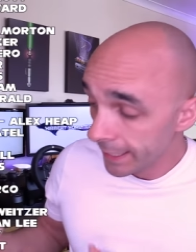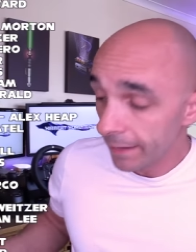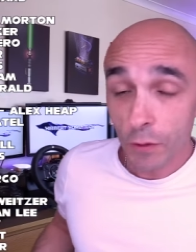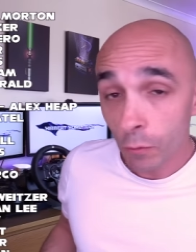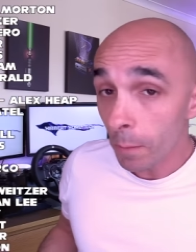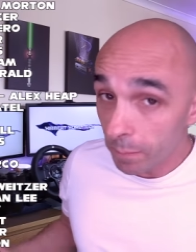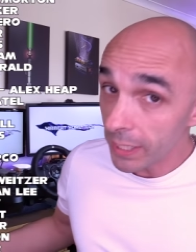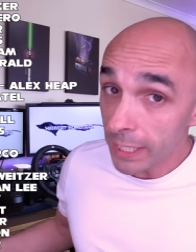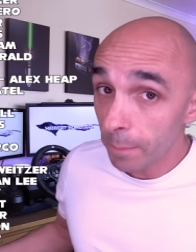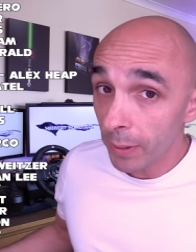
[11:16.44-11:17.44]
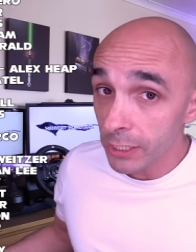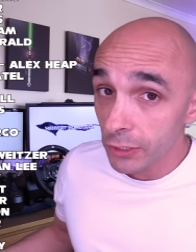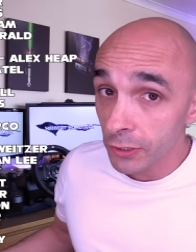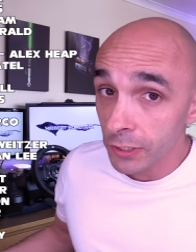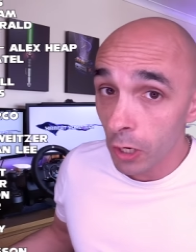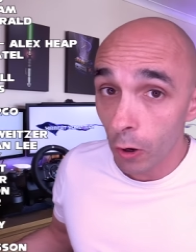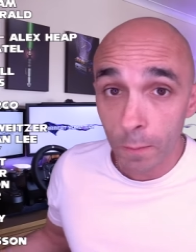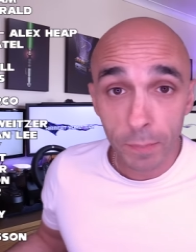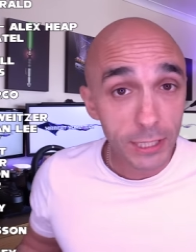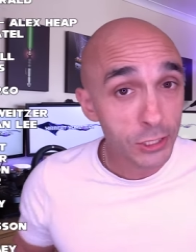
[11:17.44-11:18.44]
If you want to be a patron
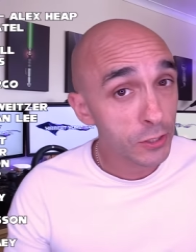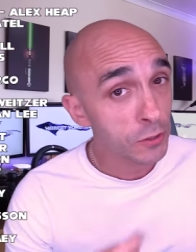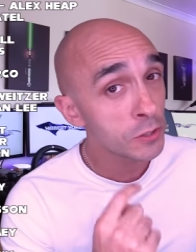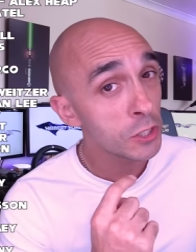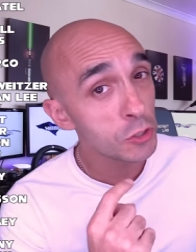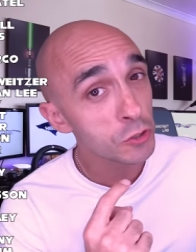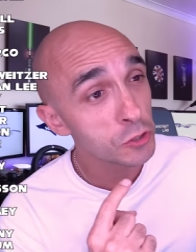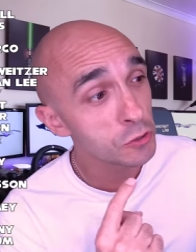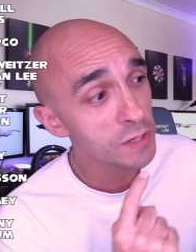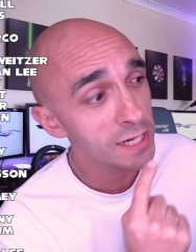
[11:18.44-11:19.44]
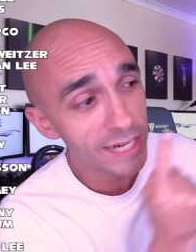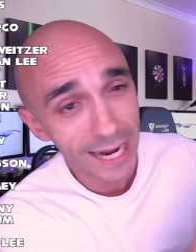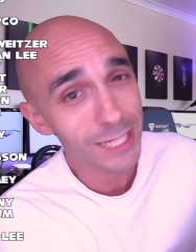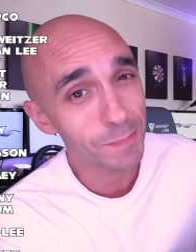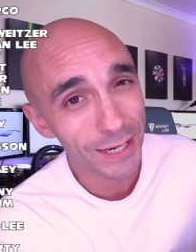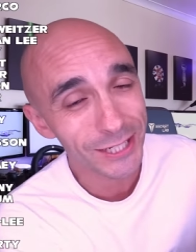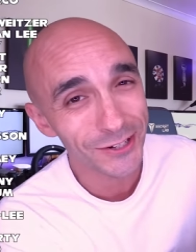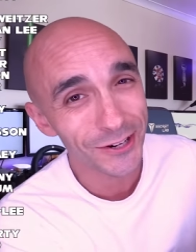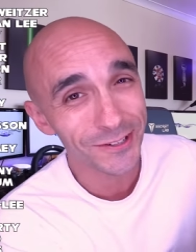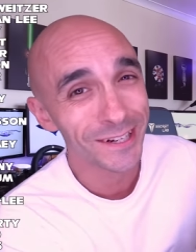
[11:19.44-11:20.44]
on Patreon, you can do that at
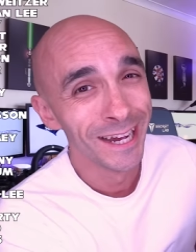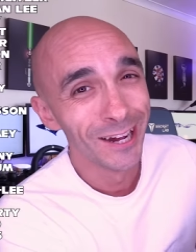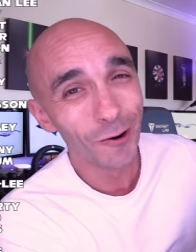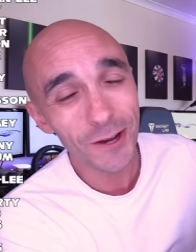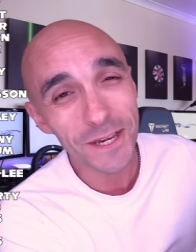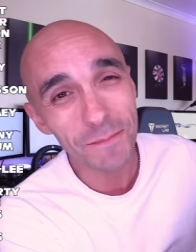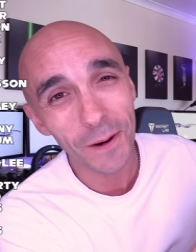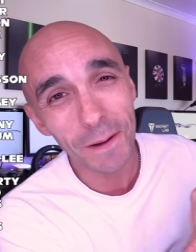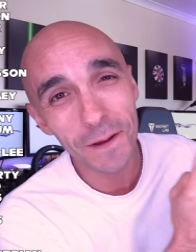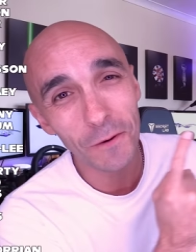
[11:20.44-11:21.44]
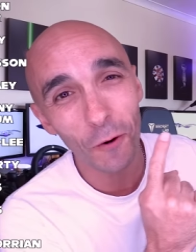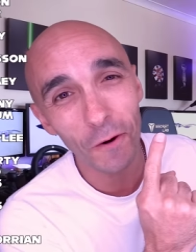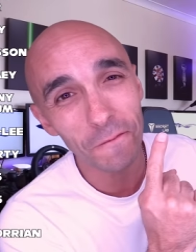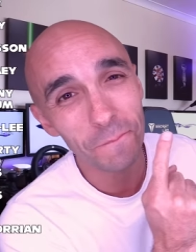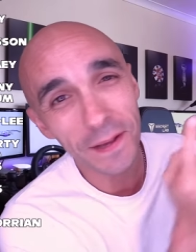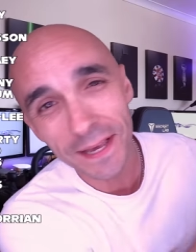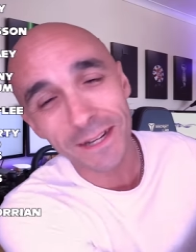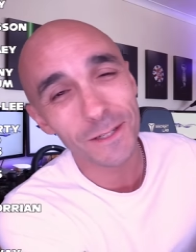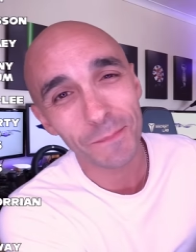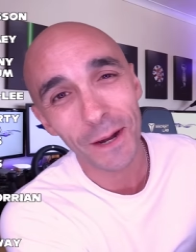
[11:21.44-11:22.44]
Patreon, or you can buy me a one-off beer
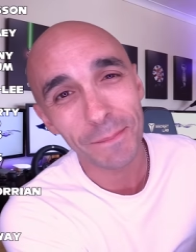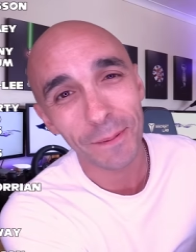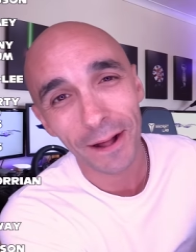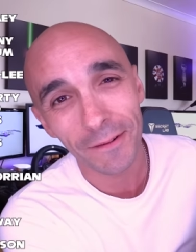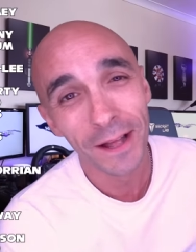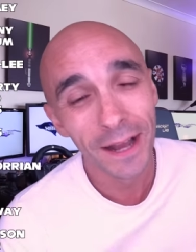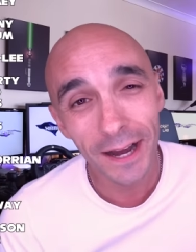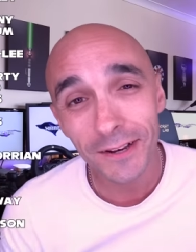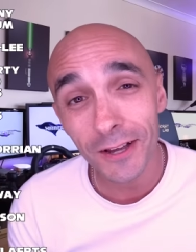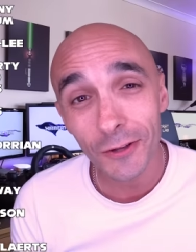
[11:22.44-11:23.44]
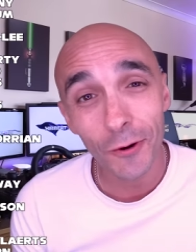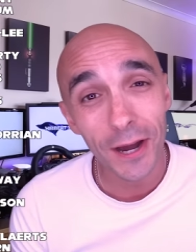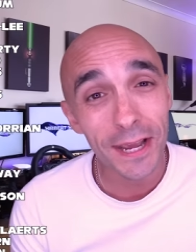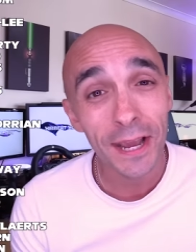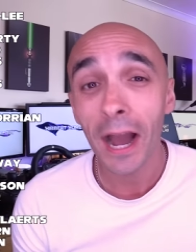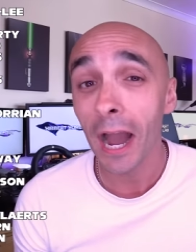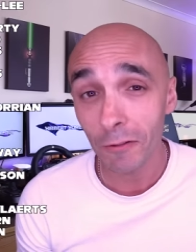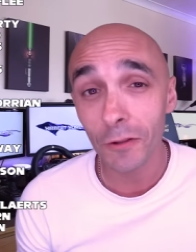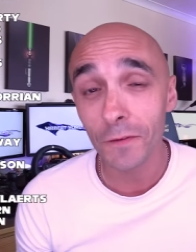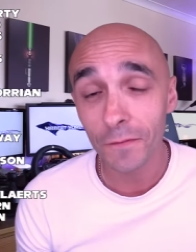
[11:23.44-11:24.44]
at PayPal, and either way,
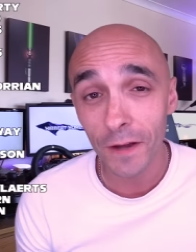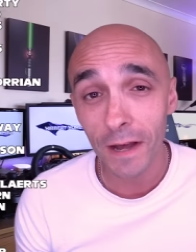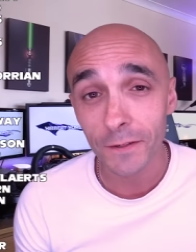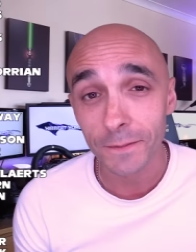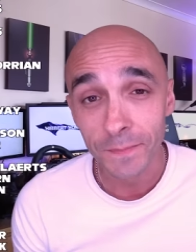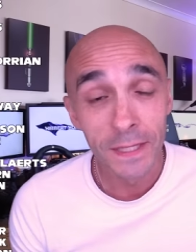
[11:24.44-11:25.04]
I'll love you forever.